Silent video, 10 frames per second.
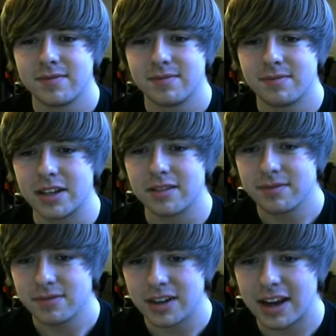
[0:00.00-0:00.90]
But
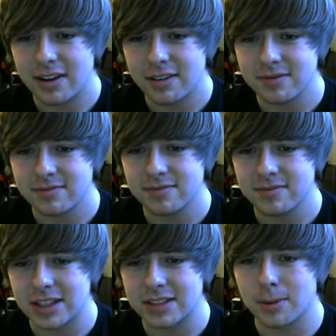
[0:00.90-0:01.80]
for now,
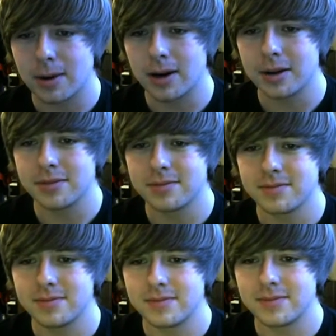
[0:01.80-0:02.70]
that's Aguero.
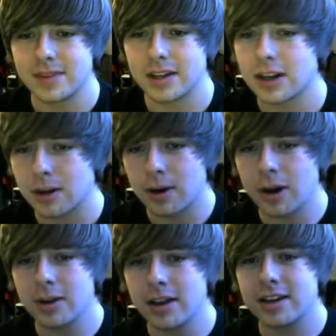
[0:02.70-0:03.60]

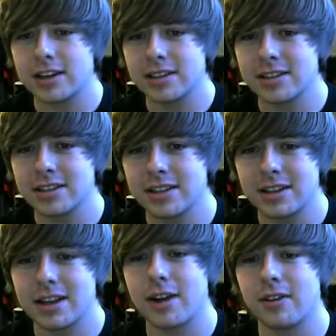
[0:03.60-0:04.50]
Aguero luck?
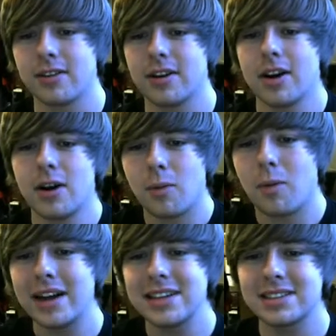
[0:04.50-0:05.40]
No.
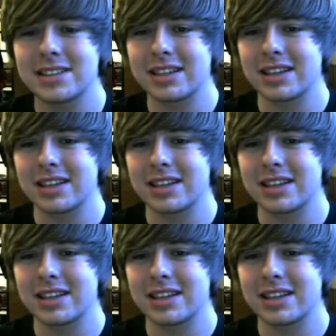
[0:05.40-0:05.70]
Why is...